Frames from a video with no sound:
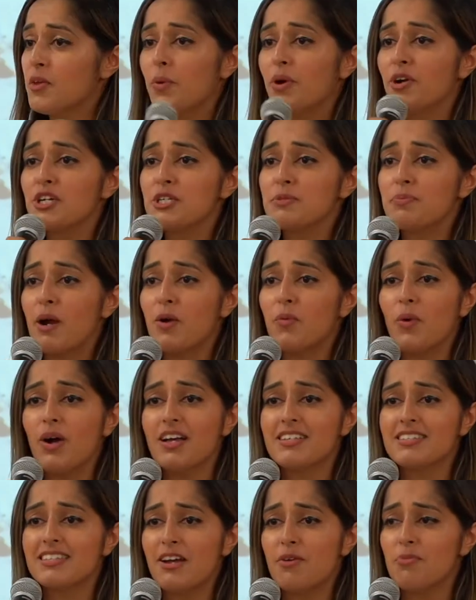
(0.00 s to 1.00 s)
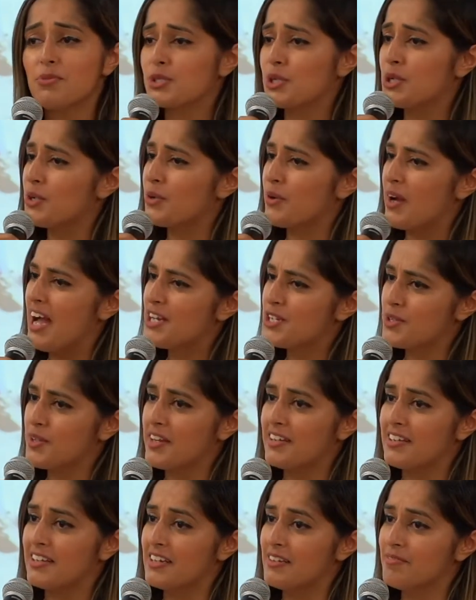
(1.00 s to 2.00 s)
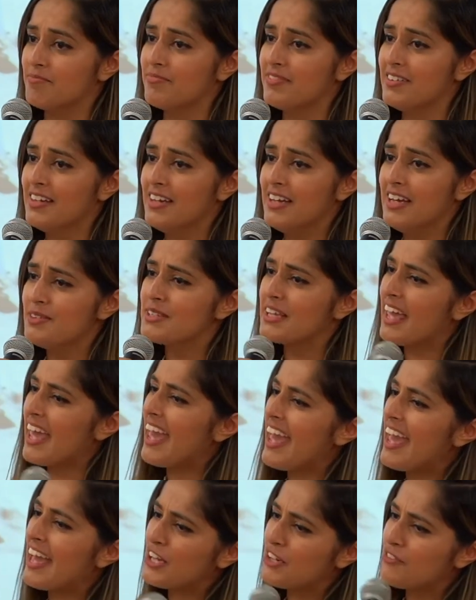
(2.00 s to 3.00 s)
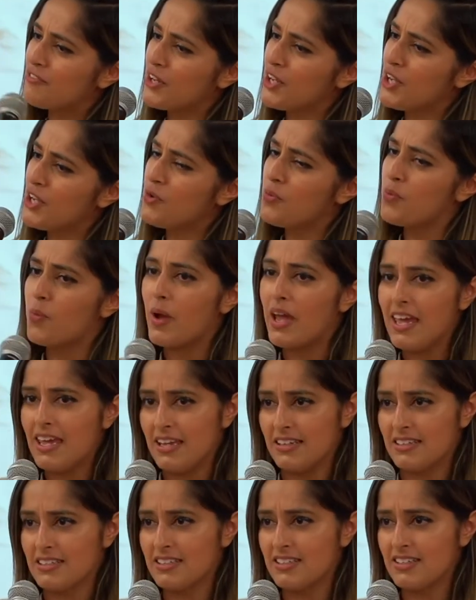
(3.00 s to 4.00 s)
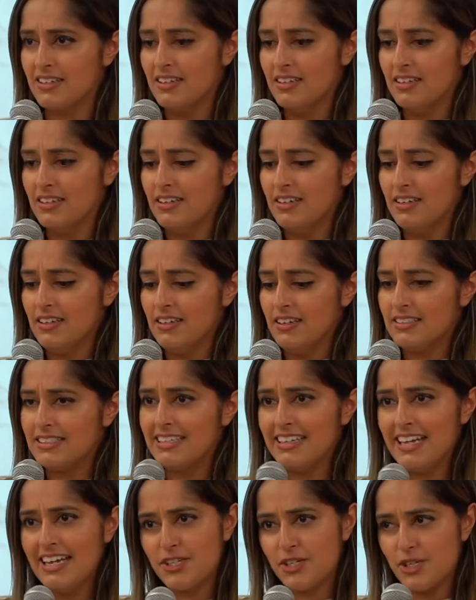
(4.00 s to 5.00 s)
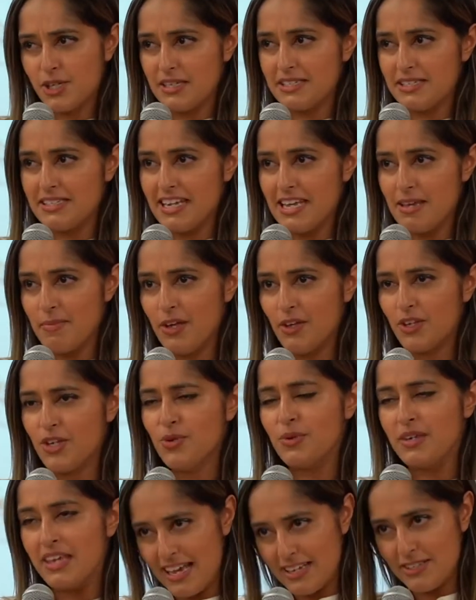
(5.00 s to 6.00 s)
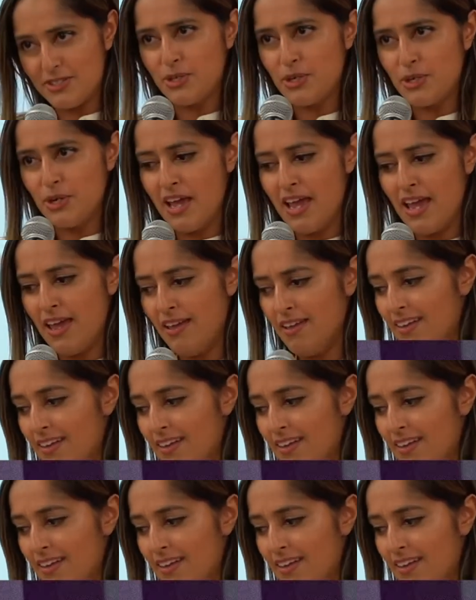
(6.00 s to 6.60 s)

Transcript: weirdest part was I almost congratulated him. I was like, hey, good for you. Wait, didn't I just email you yesterday?